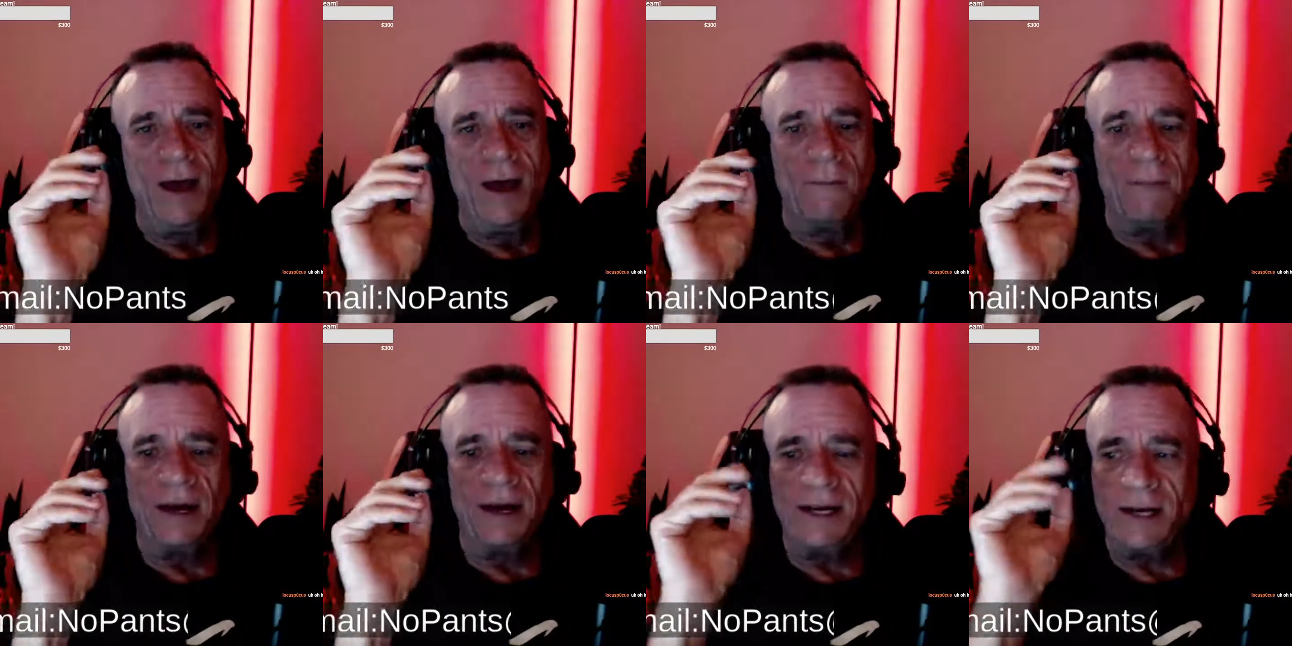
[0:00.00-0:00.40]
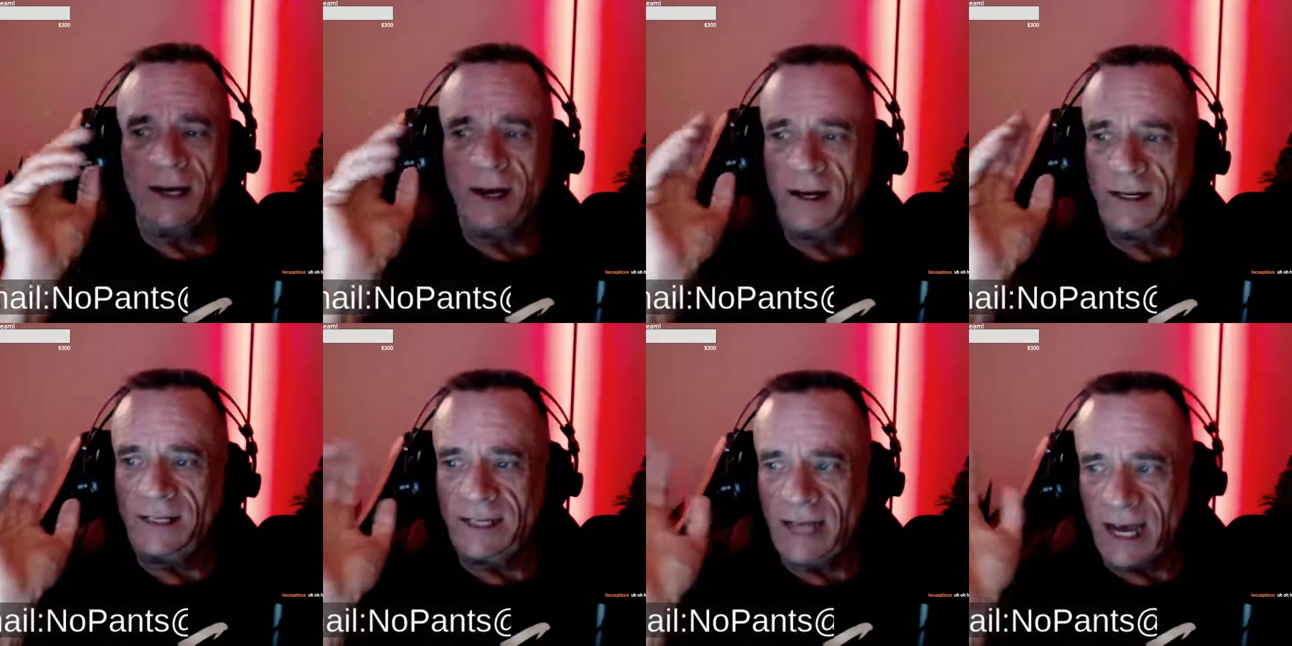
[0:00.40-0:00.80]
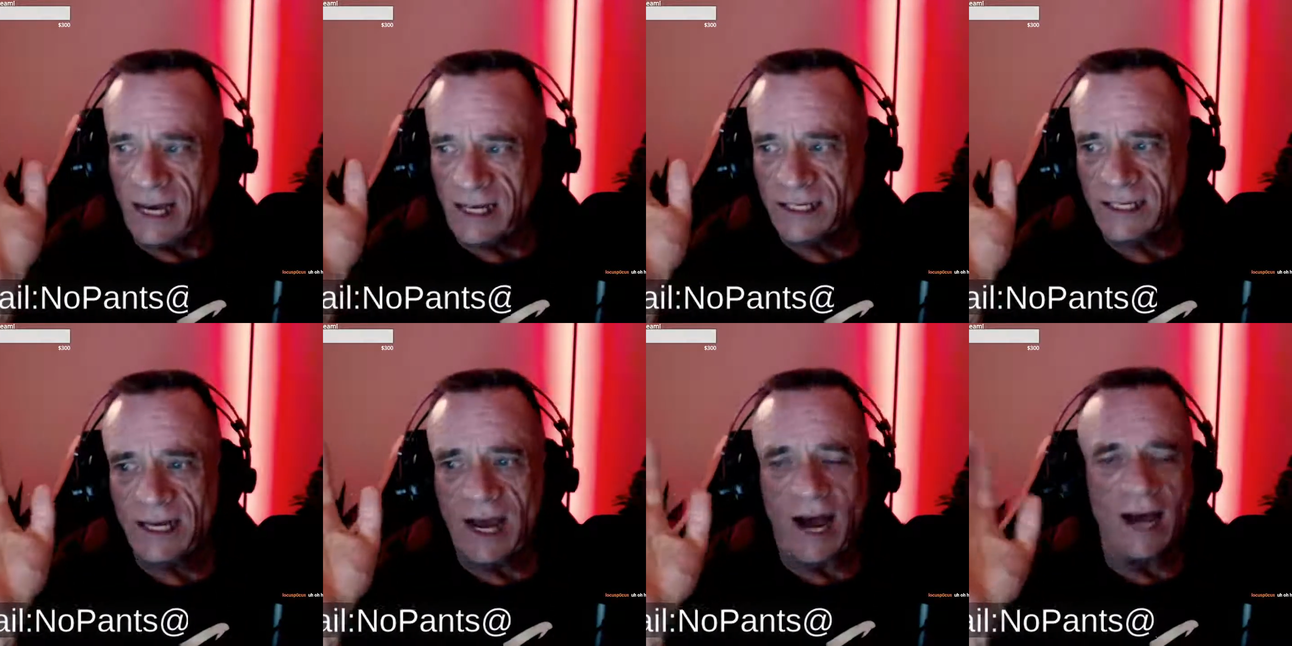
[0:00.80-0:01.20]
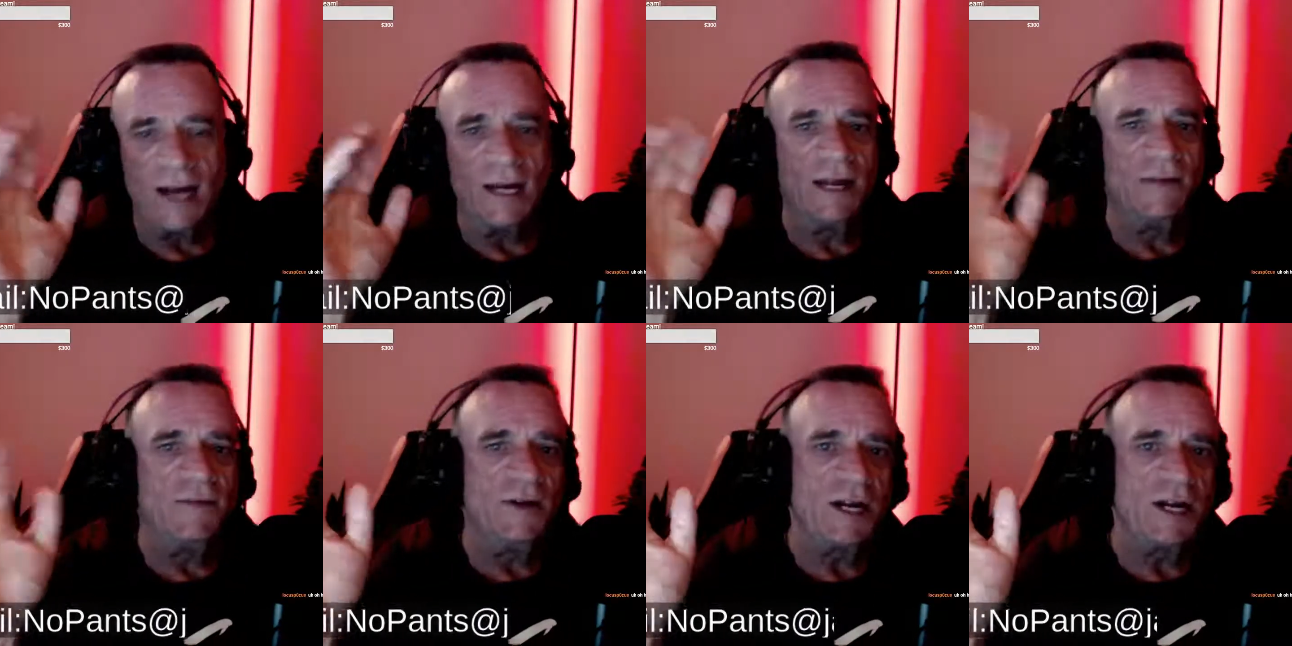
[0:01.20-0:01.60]
But yes, I
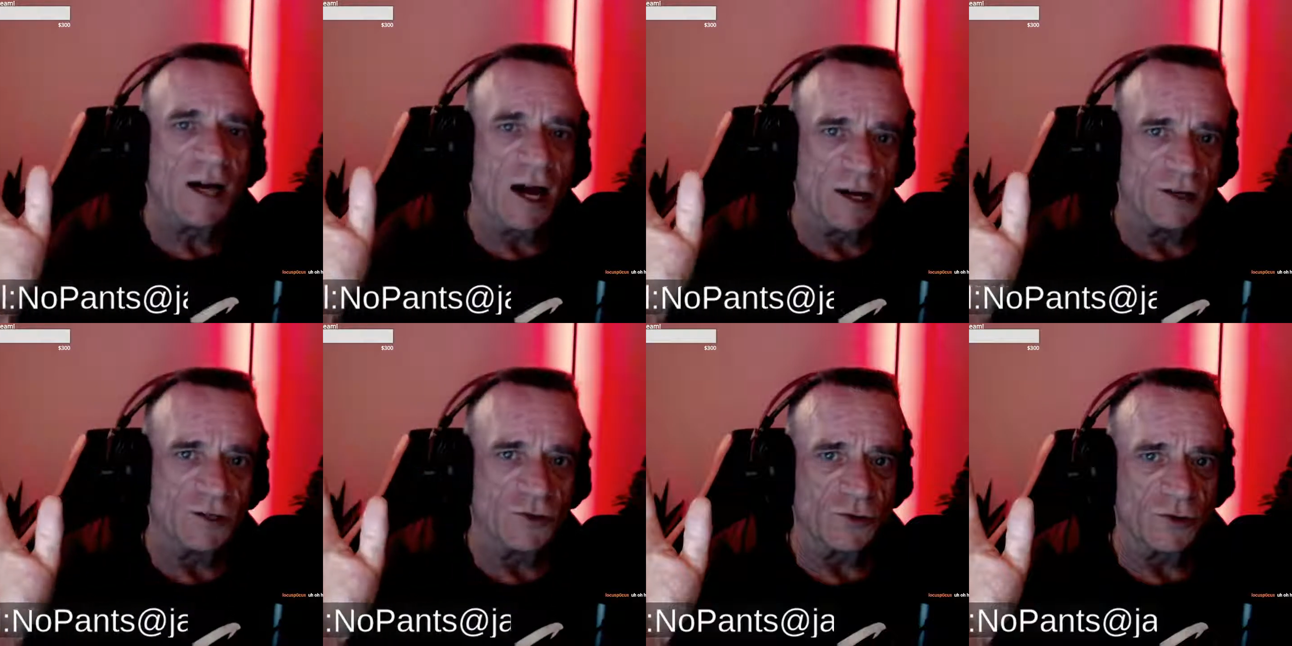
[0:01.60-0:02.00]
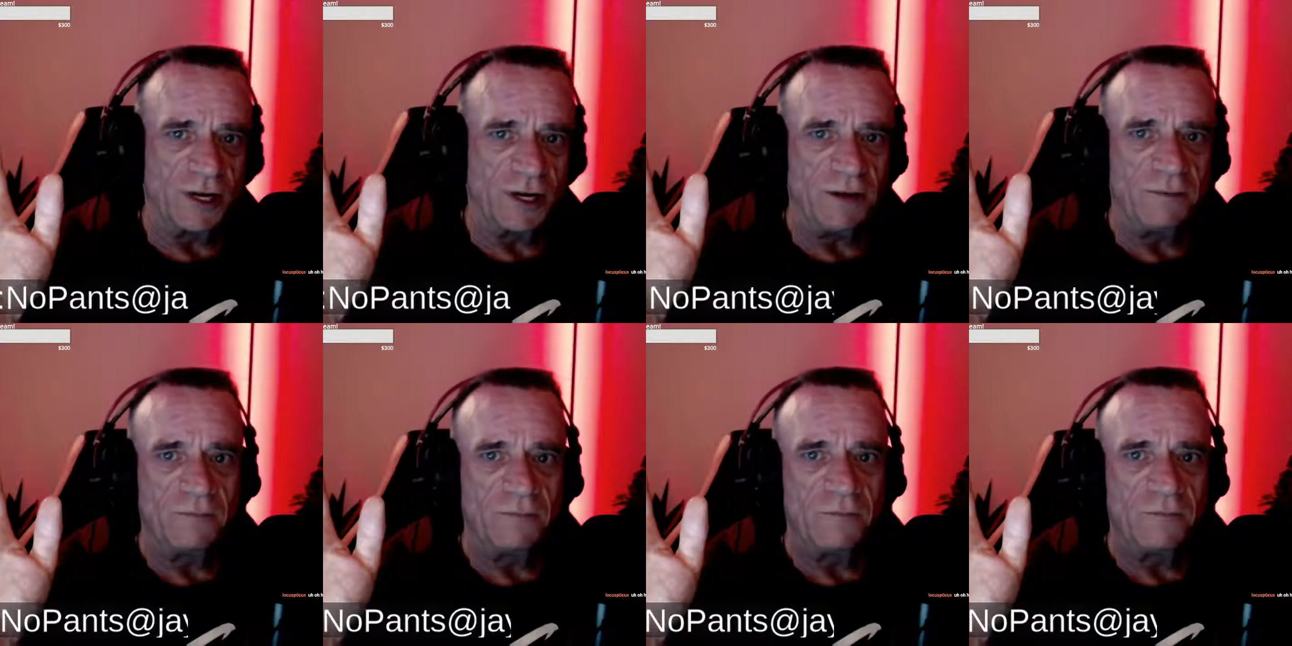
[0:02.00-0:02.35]
live in a country